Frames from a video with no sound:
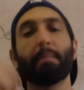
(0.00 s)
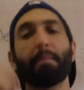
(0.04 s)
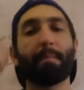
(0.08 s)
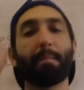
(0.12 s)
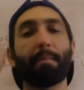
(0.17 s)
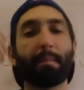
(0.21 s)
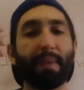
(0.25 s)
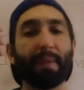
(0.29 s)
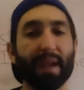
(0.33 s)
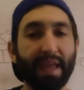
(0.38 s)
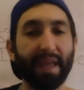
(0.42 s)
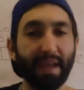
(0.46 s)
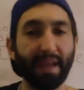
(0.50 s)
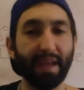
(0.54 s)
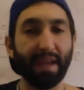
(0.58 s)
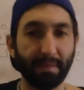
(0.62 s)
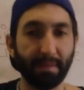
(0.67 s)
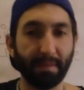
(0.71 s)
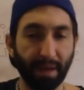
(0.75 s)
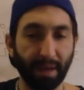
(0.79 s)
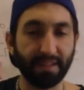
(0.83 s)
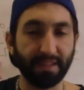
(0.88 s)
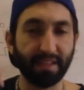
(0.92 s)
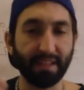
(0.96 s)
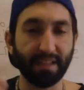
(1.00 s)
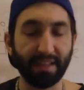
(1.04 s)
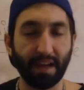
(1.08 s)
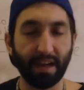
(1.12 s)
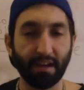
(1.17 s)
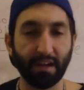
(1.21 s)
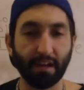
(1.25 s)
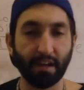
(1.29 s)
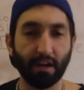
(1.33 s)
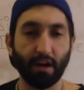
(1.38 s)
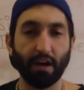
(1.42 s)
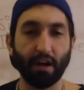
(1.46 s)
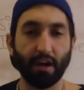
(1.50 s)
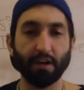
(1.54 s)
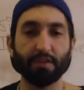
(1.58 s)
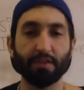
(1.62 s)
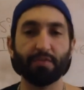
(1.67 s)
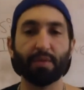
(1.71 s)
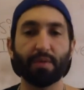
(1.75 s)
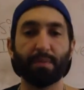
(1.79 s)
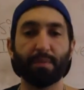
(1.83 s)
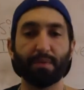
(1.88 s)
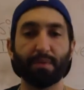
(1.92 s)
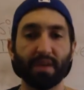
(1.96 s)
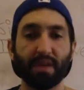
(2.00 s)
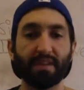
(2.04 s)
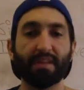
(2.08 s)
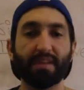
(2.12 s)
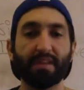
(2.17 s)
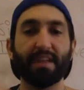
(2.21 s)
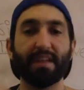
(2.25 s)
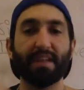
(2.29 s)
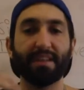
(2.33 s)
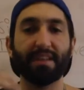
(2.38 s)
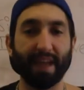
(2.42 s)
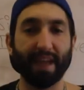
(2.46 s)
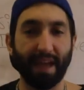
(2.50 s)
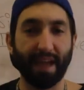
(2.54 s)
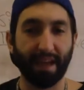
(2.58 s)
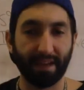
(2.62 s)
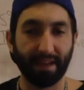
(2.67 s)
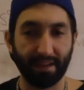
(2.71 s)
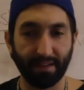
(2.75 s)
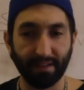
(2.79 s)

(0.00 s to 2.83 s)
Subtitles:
Placing down cards represents an attack.